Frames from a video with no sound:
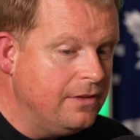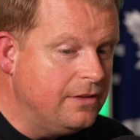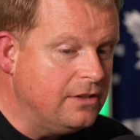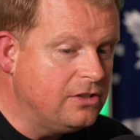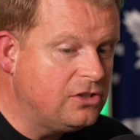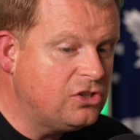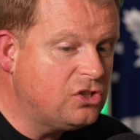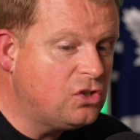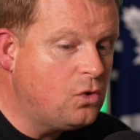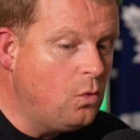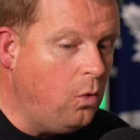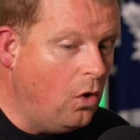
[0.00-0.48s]
the
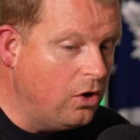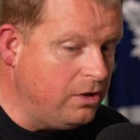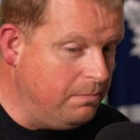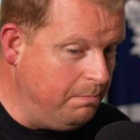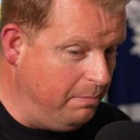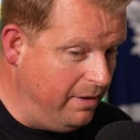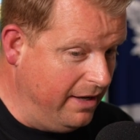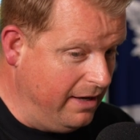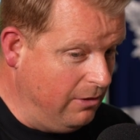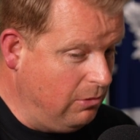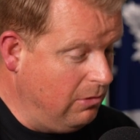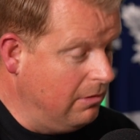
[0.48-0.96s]

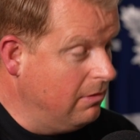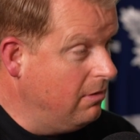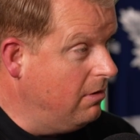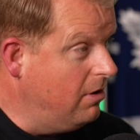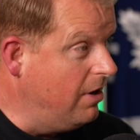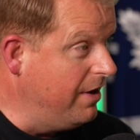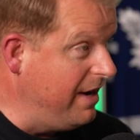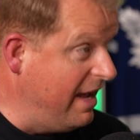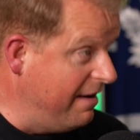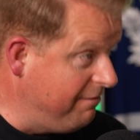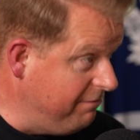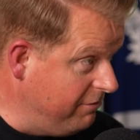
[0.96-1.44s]
squad bill
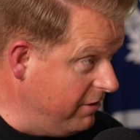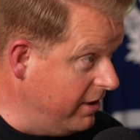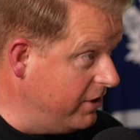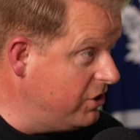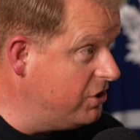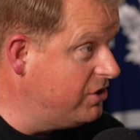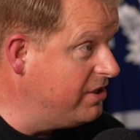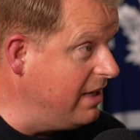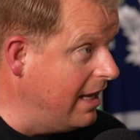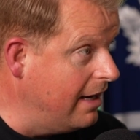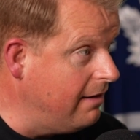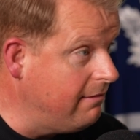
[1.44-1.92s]
on
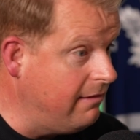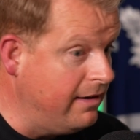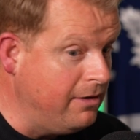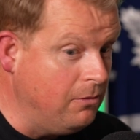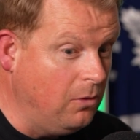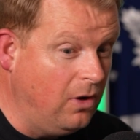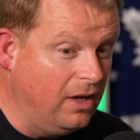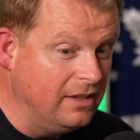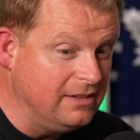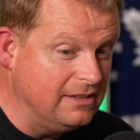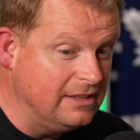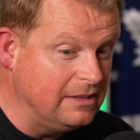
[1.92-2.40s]
average, salary
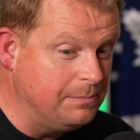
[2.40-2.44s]
wise,